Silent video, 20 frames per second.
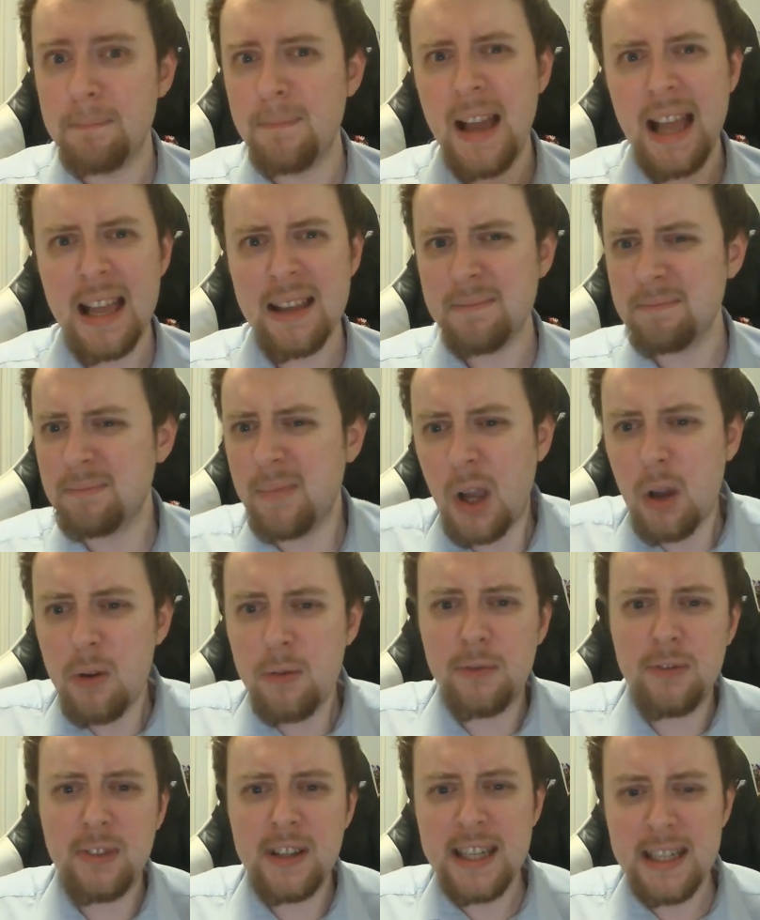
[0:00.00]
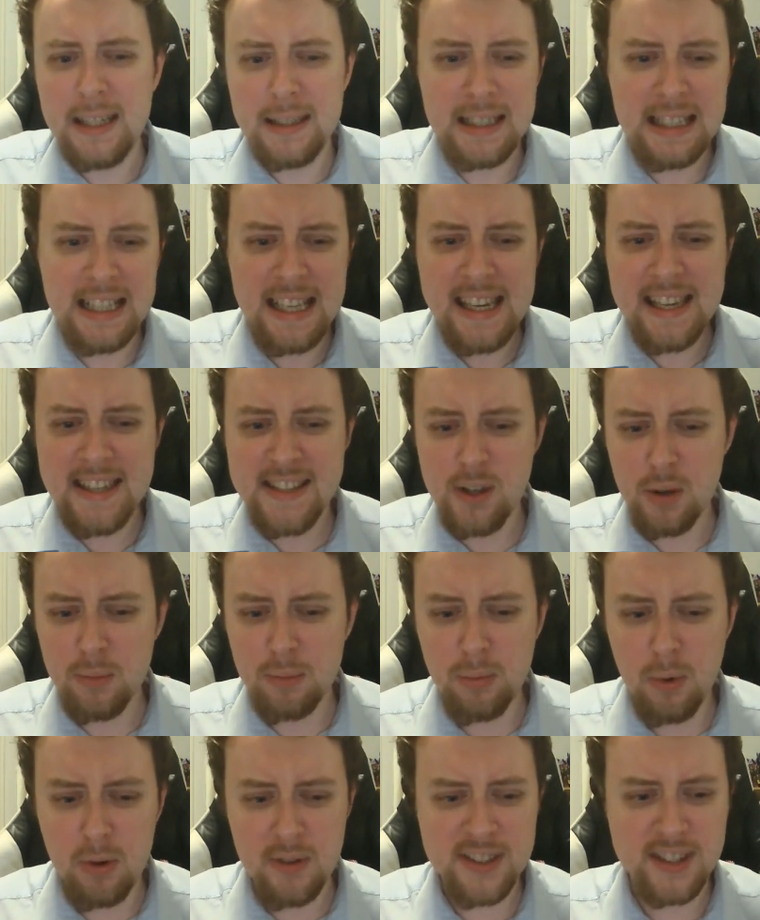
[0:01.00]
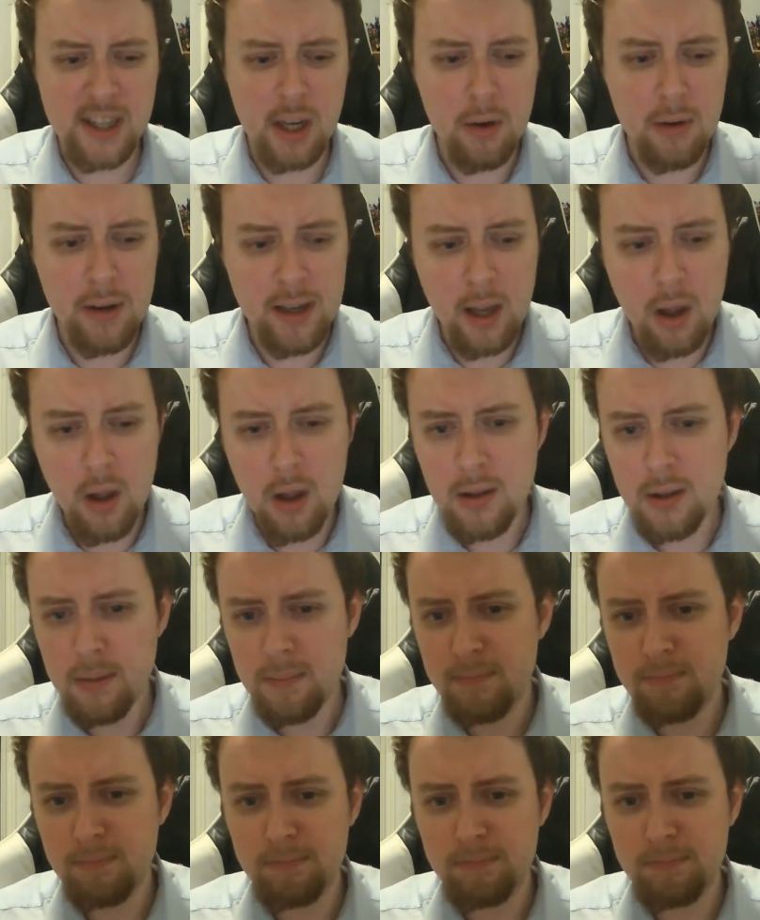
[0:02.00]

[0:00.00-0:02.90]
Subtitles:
That hopefully clears up what's going on.